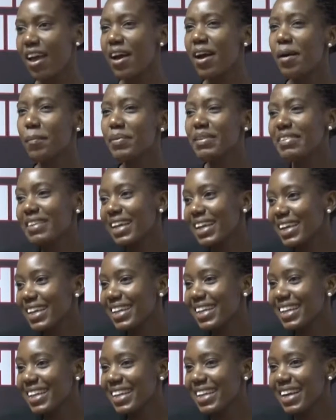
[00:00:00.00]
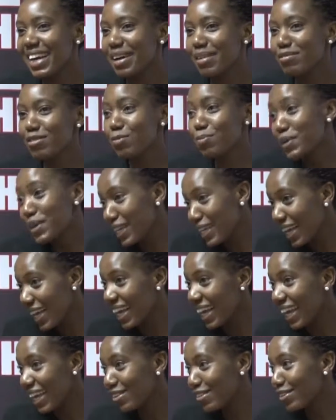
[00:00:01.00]
But secondly, speaking
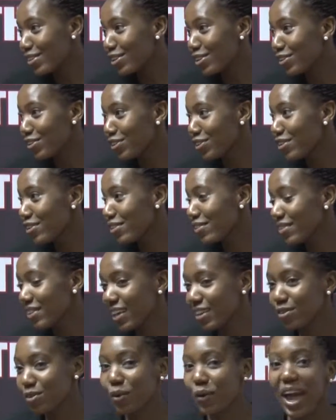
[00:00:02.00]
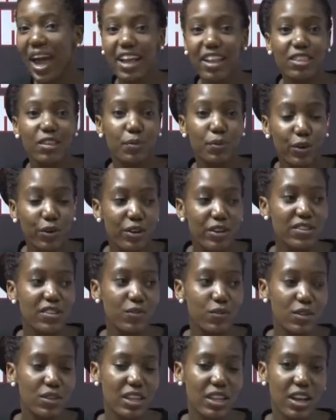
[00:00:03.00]
again to the constituents of SASCO and the progressive
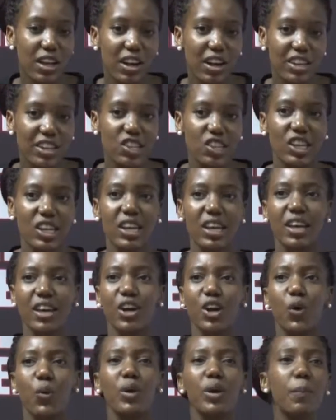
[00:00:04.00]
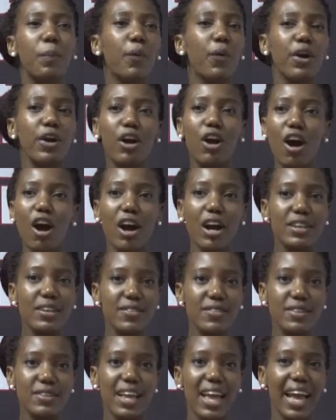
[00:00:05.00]
youth at large, we
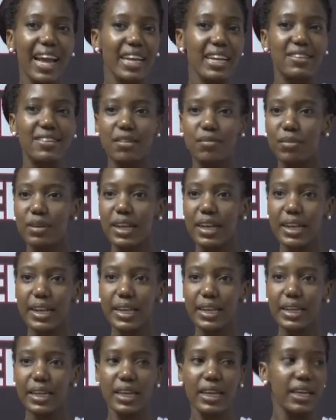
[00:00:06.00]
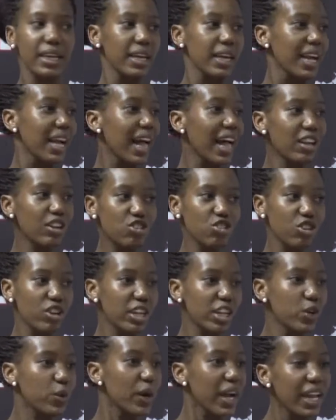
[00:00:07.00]
boycott academically,
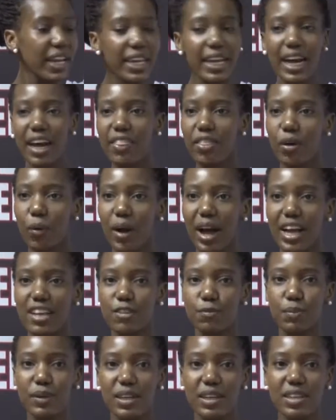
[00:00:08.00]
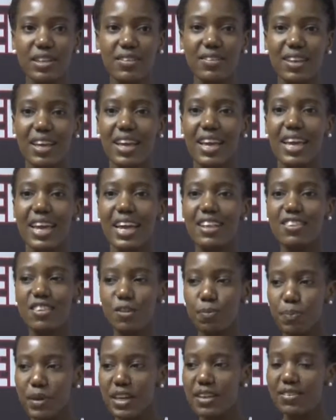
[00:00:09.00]
culturally, or any otherwise because it
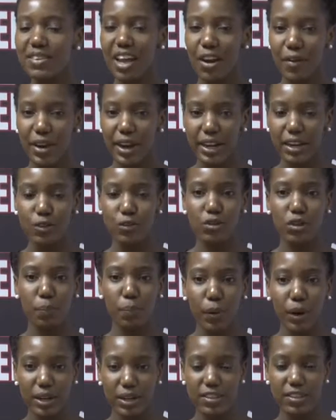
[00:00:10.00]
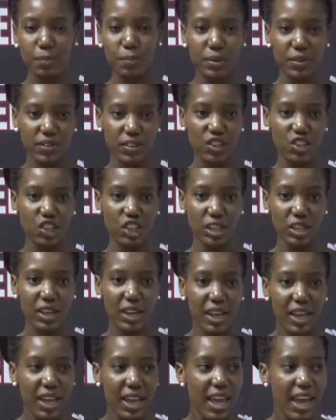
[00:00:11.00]
speaks directly to a policy position.
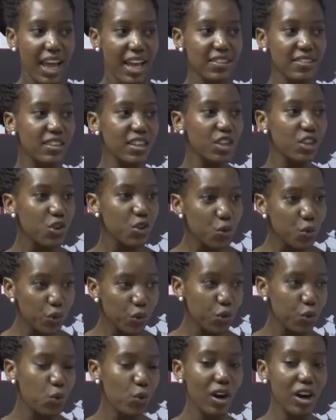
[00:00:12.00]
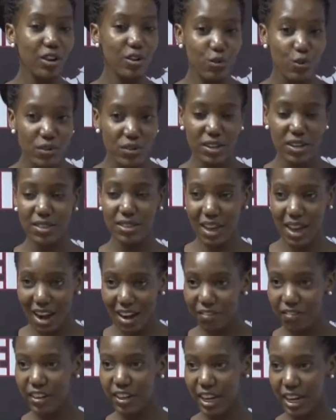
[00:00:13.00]
As the youth who are rooted in the
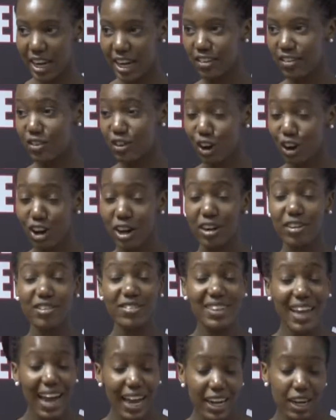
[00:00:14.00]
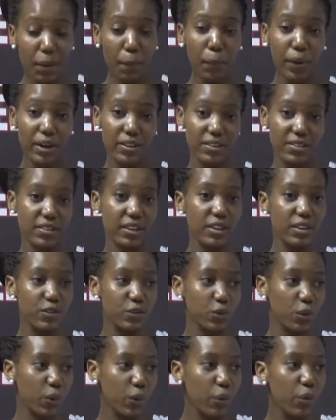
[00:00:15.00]
African National Congress, unapologetically
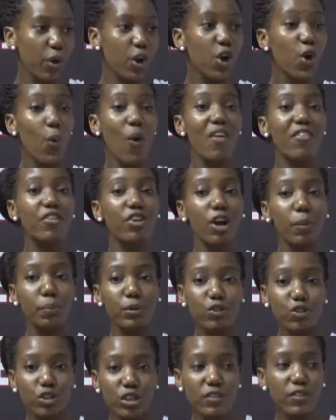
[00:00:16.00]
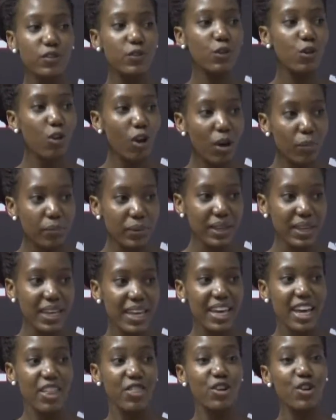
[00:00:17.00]
so, we have an opportunity to lobby
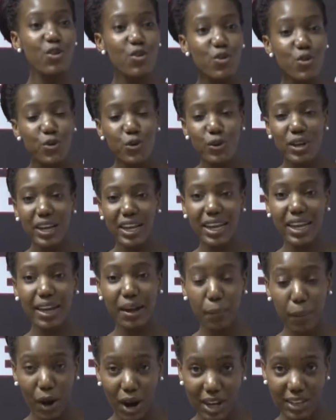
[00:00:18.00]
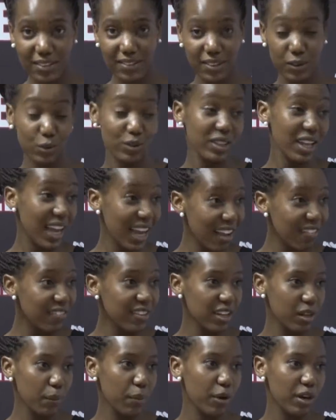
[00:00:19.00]
the ruling party or the
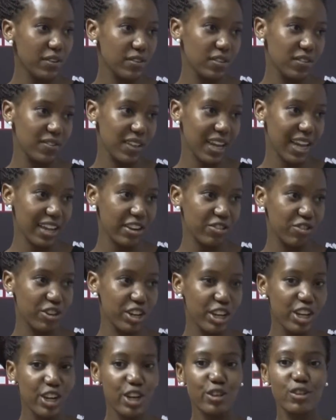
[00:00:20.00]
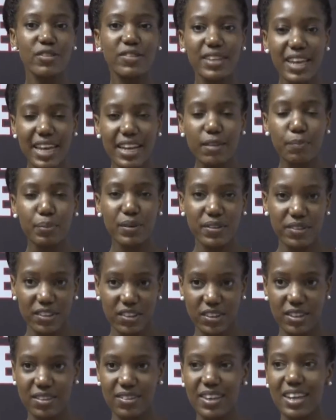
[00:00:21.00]
governing party of the country to take
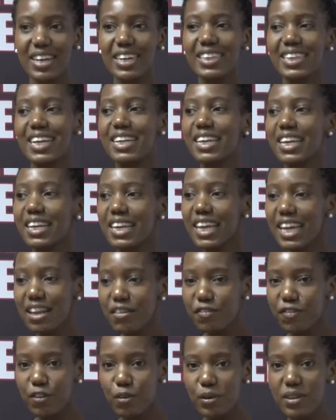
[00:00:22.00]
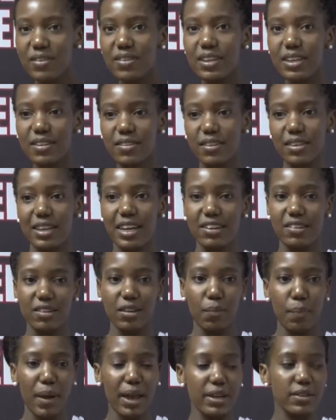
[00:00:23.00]
positions that can influence international
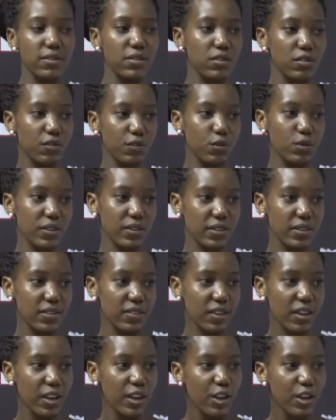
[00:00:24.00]
balances of forces.